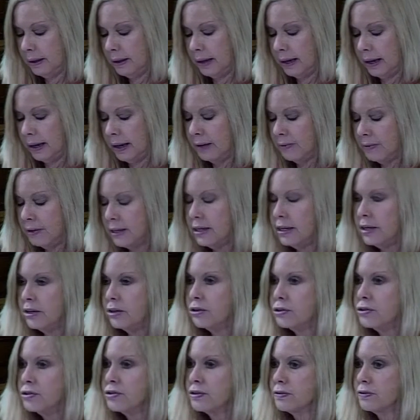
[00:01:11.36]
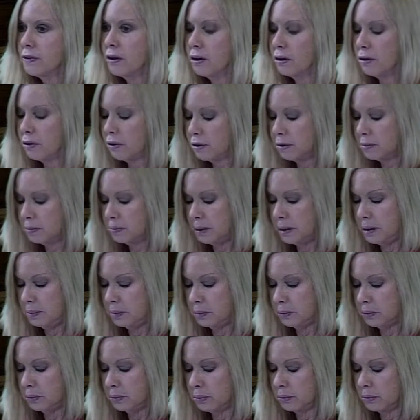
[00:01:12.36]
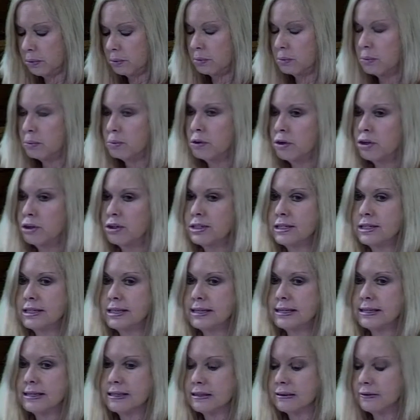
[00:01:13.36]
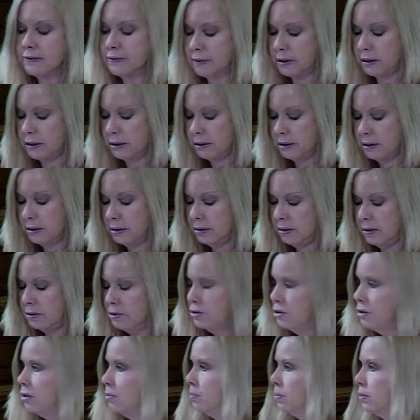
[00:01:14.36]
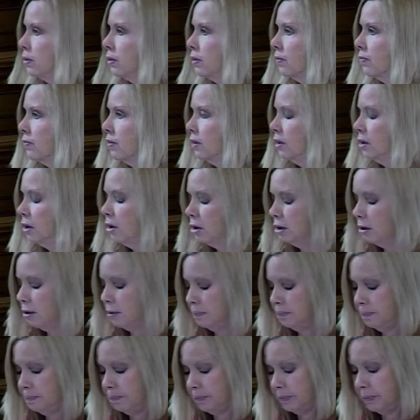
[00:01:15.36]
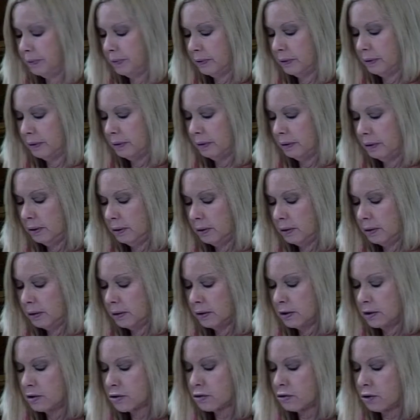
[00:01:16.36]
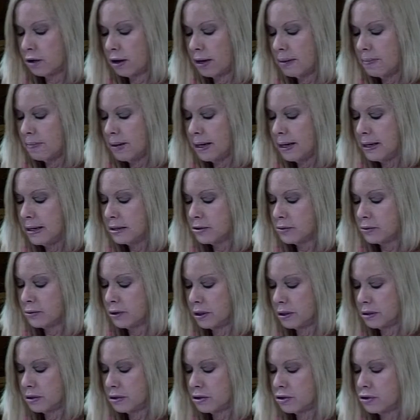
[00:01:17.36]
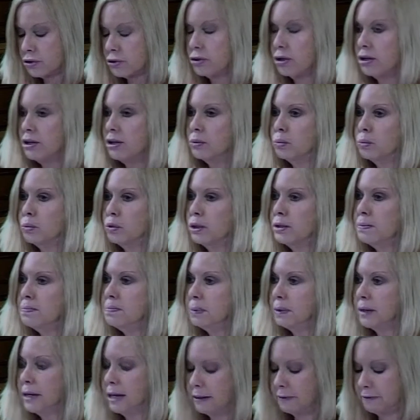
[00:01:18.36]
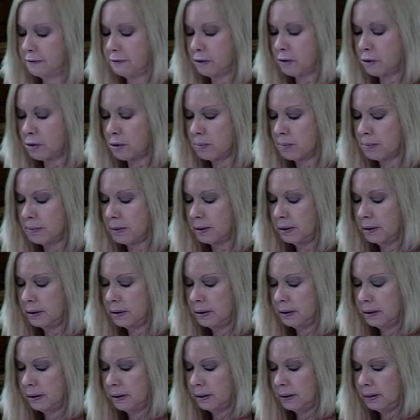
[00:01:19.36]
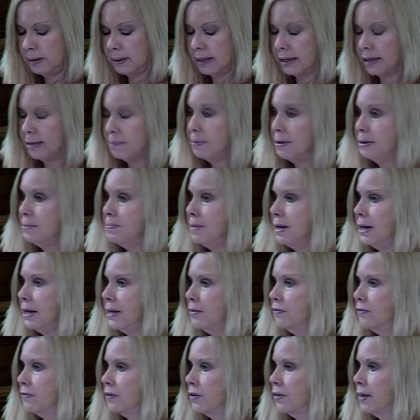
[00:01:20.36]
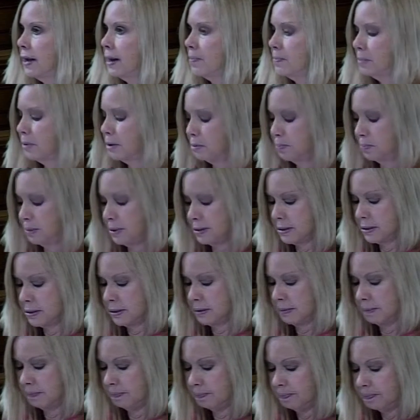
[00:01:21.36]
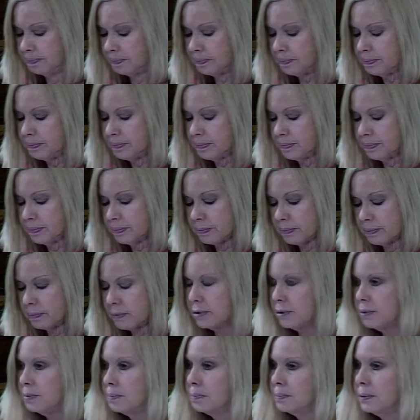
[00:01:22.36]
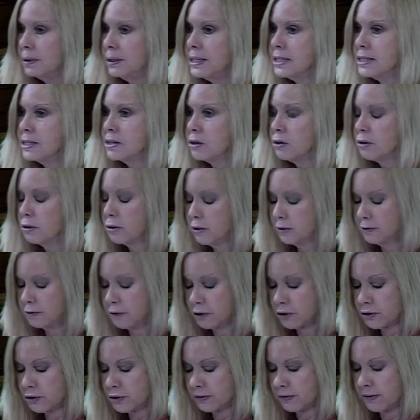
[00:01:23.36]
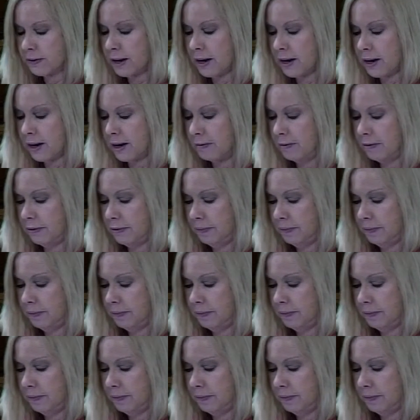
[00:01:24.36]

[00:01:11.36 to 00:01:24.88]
And the ears of all the people were attentive to the book of the law. The scribe Ezra stood on a wooden platform that had been made for that purpose. Please go to verse five.